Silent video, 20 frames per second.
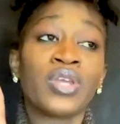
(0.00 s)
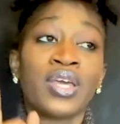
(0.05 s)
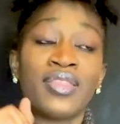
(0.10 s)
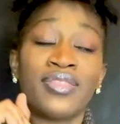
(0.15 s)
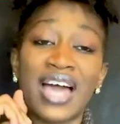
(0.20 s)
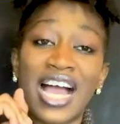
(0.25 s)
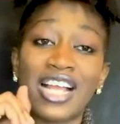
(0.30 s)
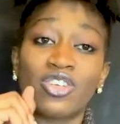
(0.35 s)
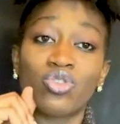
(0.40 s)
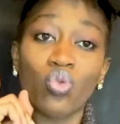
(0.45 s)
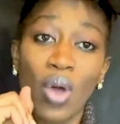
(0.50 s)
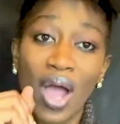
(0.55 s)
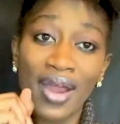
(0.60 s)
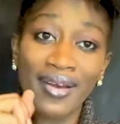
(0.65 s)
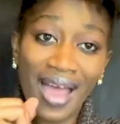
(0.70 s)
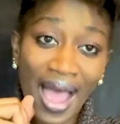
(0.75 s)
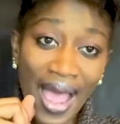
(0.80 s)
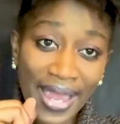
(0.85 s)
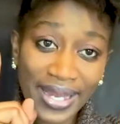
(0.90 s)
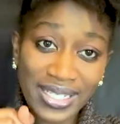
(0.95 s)
that one
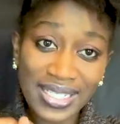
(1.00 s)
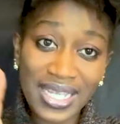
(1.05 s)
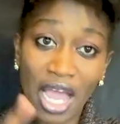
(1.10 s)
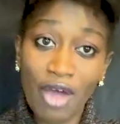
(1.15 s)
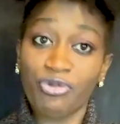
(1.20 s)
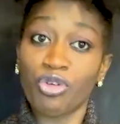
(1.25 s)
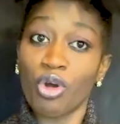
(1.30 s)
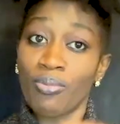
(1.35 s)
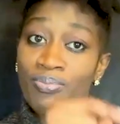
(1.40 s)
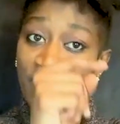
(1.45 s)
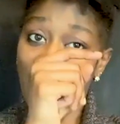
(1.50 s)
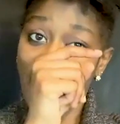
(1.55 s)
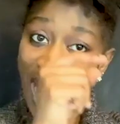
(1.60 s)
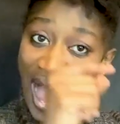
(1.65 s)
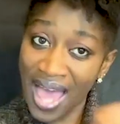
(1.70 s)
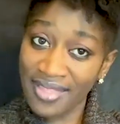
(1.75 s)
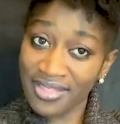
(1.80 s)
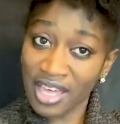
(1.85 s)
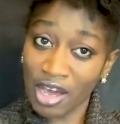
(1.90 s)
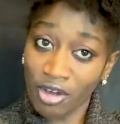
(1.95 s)
idea from the
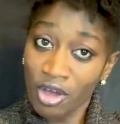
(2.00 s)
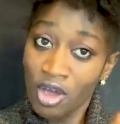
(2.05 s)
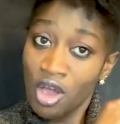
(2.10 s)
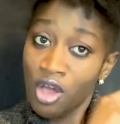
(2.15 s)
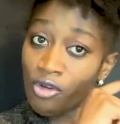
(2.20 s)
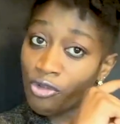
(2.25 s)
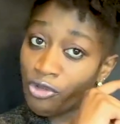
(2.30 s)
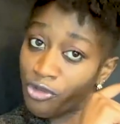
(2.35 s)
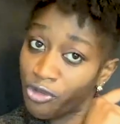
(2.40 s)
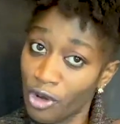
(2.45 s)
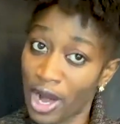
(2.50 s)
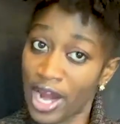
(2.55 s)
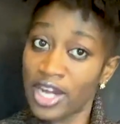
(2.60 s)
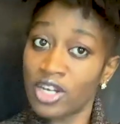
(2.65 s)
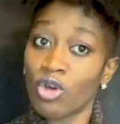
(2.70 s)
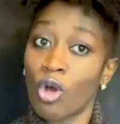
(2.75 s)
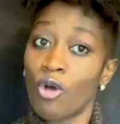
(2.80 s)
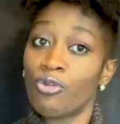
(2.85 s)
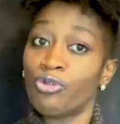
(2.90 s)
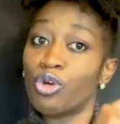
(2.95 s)
other
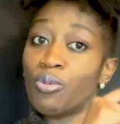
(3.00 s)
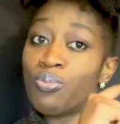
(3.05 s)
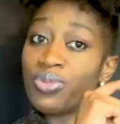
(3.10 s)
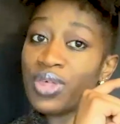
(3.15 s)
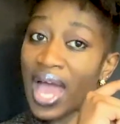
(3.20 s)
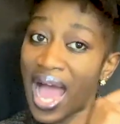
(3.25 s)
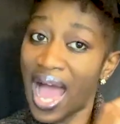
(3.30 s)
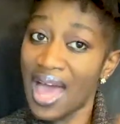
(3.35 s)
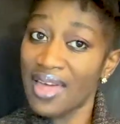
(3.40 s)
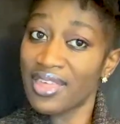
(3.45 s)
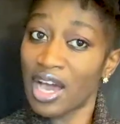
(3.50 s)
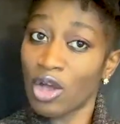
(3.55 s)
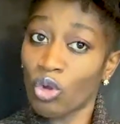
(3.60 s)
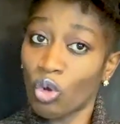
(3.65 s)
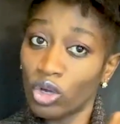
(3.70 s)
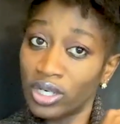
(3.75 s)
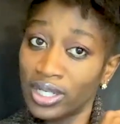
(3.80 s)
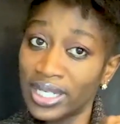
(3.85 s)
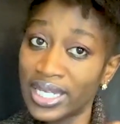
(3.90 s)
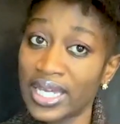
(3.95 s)
friend or from the other
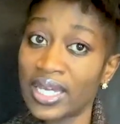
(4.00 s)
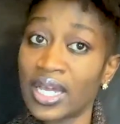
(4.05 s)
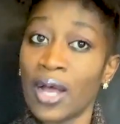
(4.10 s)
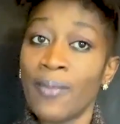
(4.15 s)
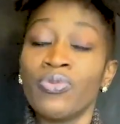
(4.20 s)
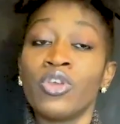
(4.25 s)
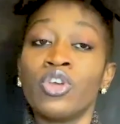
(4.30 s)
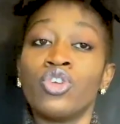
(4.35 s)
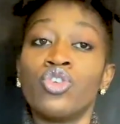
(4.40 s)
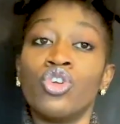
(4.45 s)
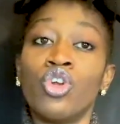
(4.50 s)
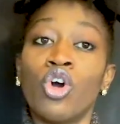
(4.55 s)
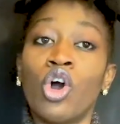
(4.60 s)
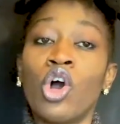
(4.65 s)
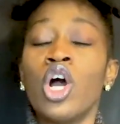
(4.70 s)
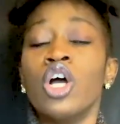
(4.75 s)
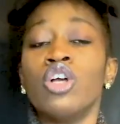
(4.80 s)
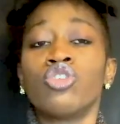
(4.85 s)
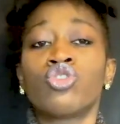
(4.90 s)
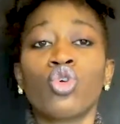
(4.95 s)
colleague, you
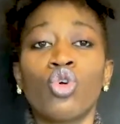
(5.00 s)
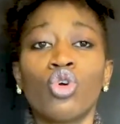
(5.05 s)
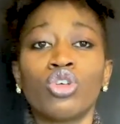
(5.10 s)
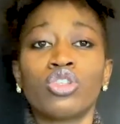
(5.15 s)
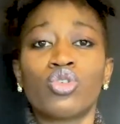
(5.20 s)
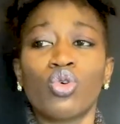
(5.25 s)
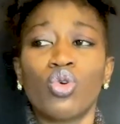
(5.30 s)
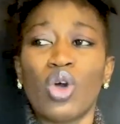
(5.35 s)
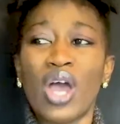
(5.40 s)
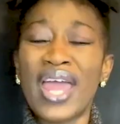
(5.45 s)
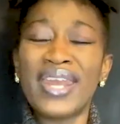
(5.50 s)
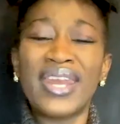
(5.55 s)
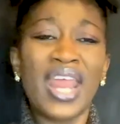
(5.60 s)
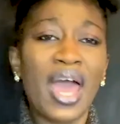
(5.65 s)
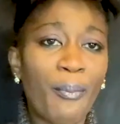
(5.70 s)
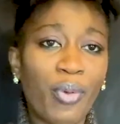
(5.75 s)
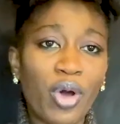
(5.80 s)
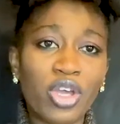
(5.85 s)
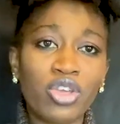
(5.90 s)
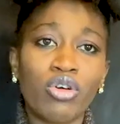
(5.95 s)
know, to, to
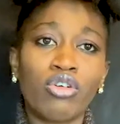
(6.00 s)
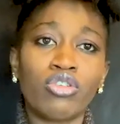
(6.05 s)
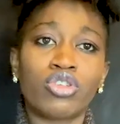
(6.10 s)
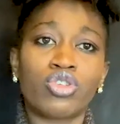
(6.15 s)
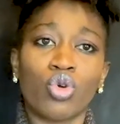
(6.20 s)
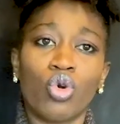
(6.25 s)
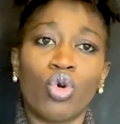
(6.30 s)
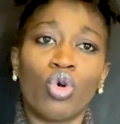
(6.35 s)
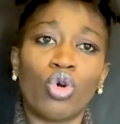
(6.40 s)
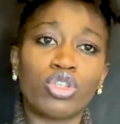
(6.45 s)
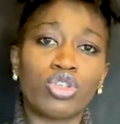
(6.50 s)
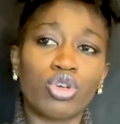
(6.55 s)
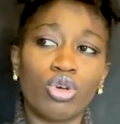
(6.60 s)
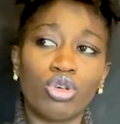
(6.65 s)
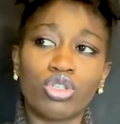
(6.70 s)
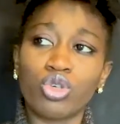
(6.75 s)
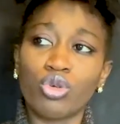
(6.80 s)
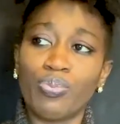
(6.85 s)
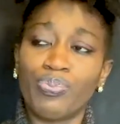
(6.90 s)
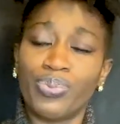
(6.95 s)
enable you to,
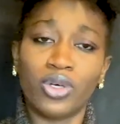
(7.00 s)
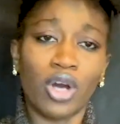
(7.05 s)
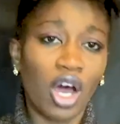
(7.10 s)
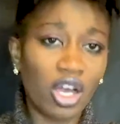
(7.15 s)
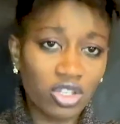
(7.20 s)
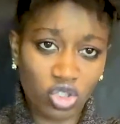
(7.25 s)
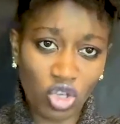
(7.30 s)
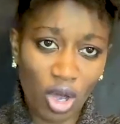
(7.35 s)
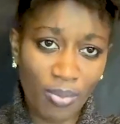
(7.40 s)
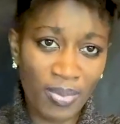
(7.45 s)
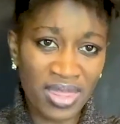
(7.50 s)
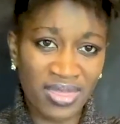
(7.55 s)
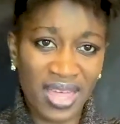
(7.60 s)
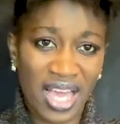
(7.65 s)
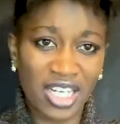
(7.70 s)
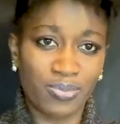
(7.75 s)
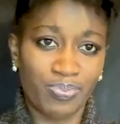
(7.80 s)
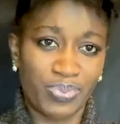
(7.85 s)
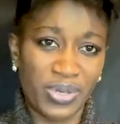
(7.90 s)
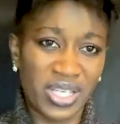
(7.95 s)
to, to blossom in
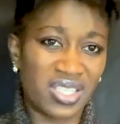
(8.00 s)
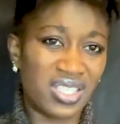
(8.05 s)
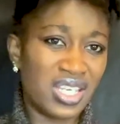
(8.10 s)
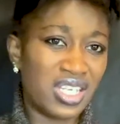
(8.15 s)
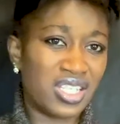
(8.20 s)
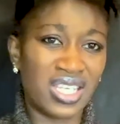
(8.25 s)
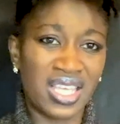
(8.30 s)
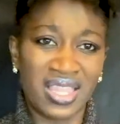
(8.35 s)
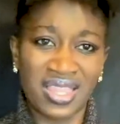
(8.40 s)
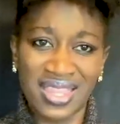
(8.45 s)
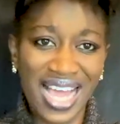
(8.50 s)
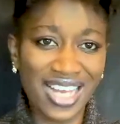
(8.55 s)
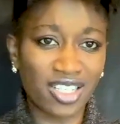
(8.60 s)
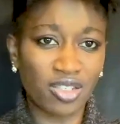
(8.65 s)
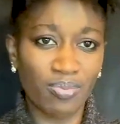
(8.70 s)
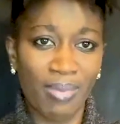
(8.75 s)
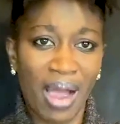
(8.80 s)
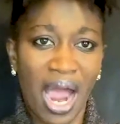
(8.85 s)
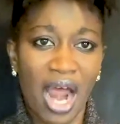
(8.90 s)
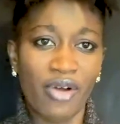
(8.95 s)
that business, in that
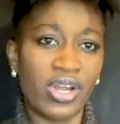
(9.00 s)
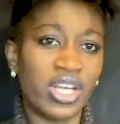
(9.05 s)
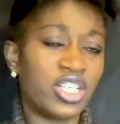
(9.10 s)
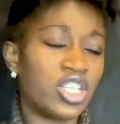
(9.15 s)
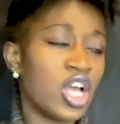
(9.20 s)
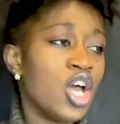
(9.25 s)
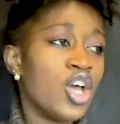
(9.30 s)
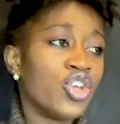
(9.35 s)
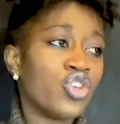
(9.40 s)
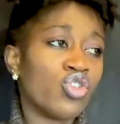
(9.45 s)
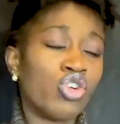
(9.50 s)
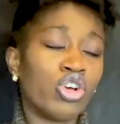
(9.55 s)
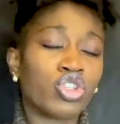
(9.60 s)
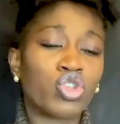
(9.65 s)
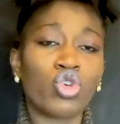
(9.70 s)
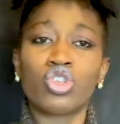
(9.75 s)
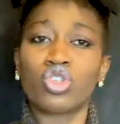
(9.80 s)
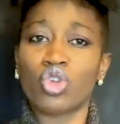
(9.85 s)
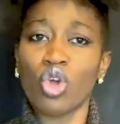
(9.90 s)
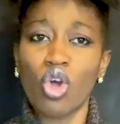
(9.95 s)
marriage, you know,
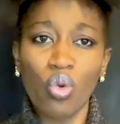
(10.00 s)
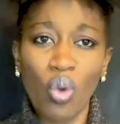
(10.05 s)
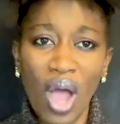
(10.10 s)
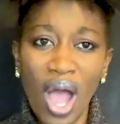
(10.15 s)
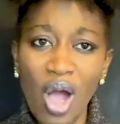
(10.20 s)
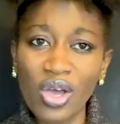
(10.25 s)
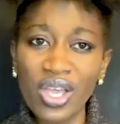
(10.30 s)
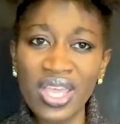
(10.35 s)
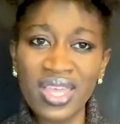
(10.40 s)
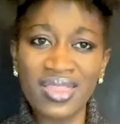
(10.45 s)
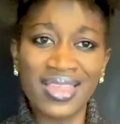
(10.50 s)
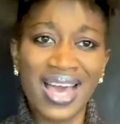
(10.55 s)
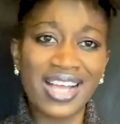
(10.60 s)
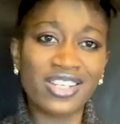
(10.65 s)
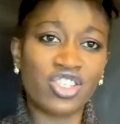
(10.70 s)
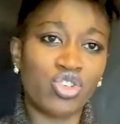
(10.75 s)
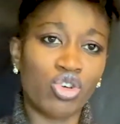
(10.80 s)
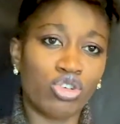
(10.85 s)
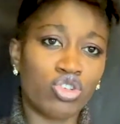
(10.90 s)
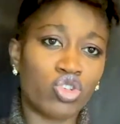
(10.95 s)
to do well in
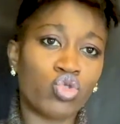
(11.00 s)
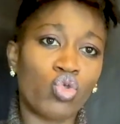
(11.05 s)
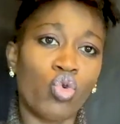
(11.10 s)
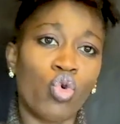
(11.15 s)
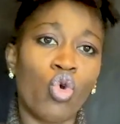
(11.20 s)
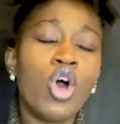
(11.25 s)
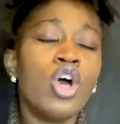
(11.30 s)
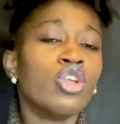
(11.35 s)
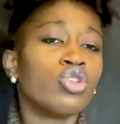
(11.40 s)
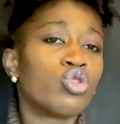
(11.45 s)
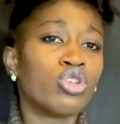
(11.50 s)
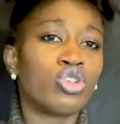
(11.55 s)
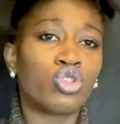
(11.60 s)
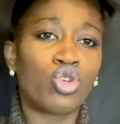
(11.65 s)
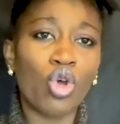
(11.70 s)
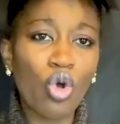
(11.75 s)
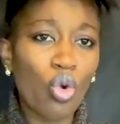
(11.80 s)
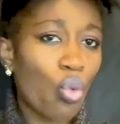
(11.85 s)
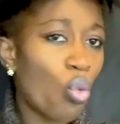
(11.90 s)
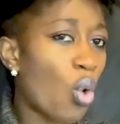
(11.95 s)
that your school, to
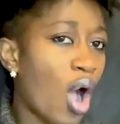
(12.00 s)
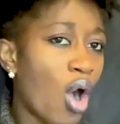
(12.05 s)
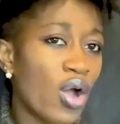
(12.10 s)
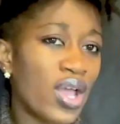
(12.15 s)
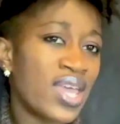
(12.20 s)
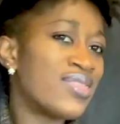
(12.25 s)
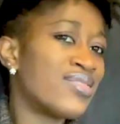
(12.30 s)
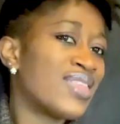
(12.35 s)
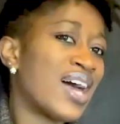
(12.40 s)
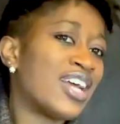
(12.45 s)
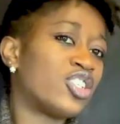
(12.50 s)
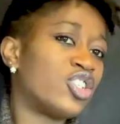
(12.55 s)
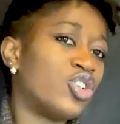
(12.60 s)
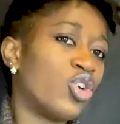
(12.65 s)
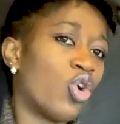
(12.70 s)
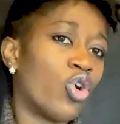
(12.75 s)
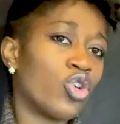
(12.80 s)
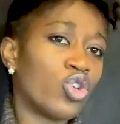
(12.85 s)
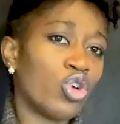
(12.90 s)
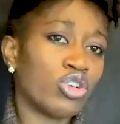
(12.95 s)
do well in that
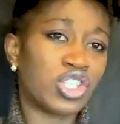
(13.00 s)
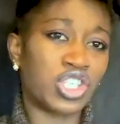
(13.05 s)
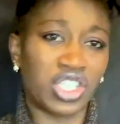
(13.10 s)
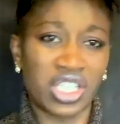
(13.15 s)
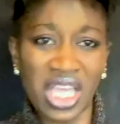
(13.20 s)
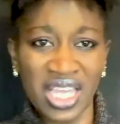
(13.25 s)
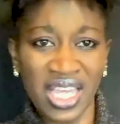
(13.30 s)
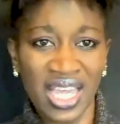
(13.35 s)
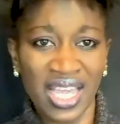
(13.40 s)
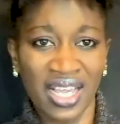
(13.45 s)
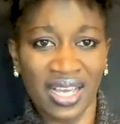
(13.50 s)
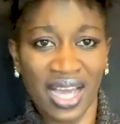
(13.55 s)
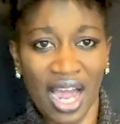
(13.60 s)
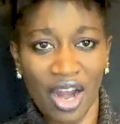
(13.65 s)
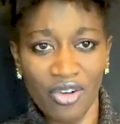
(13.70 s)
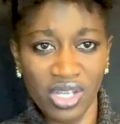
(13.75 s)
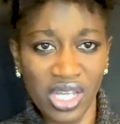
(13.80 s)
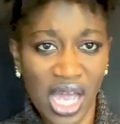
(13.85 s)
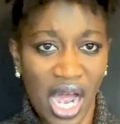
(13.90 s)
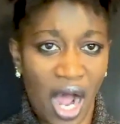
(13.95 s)
your, your singing
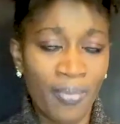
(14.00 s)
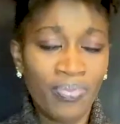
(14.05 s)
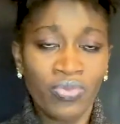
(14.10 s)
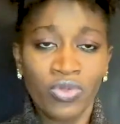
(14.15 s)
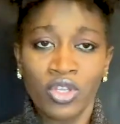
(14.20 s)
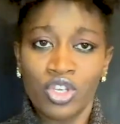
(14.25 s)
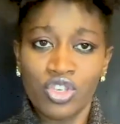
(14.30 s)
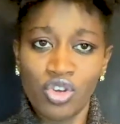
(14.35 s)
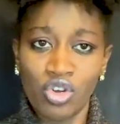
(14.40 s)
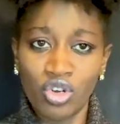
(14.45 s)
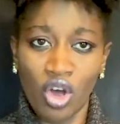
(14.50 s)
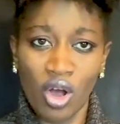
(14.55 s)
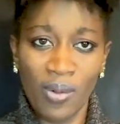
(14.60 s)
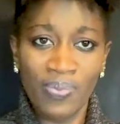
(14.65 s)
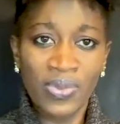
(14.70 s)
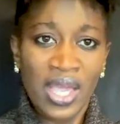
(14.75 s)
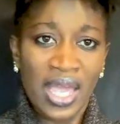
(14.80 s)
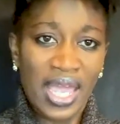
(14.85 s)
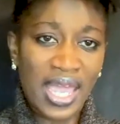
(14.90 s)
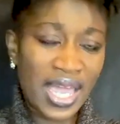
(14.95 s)
career, you
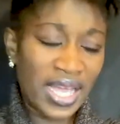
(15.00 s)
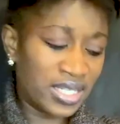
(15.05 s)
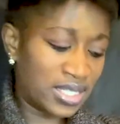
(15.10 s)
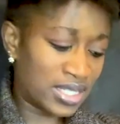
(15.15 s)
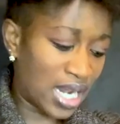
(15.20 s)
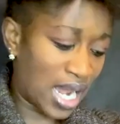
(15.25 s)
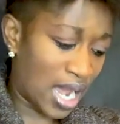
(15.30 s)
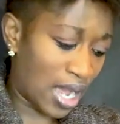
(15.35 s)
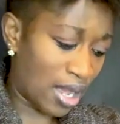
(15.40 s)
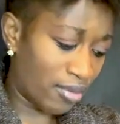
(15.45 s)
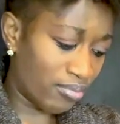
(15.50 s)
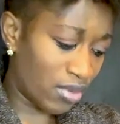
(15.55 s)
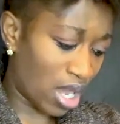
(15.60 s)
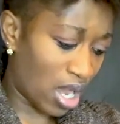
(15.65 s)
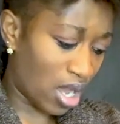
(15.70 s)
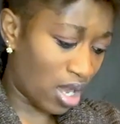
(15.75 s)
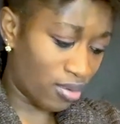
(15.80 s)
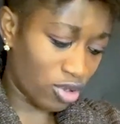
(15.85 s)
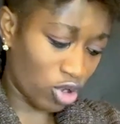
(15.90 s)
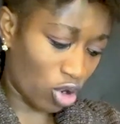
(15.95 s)
know, and uh,
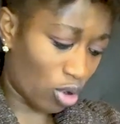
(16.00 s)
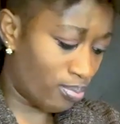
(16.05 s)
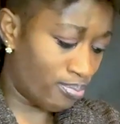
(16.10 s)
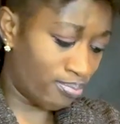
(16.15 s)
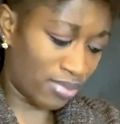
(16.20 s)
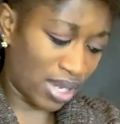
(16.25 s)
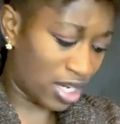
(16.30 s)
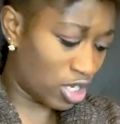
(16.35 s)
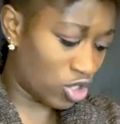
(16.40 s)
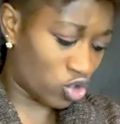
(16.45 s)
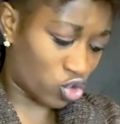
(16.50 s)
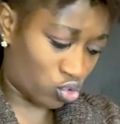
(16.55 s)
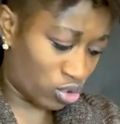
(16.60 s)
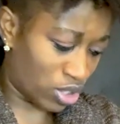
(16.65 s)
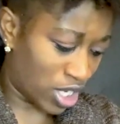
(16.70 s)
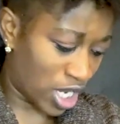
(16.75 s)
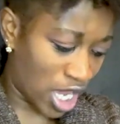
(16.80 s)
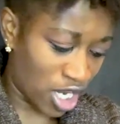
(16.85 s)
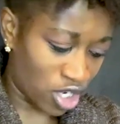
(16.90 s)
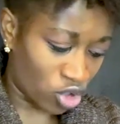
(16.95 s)
uh, your
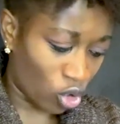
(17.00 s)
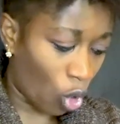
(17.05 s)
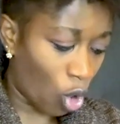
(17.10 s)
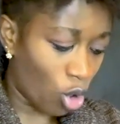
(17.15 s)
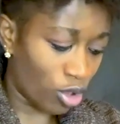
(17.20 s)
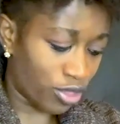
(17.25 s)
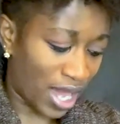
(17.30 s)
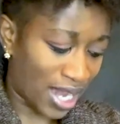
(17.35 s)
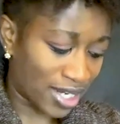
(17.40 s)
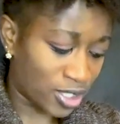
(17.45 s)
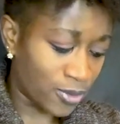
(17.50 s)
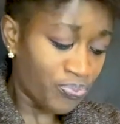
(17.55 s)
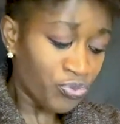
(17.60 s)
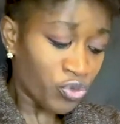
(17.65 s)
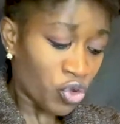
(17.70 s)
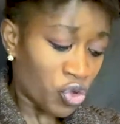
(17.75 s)
ministry and all that.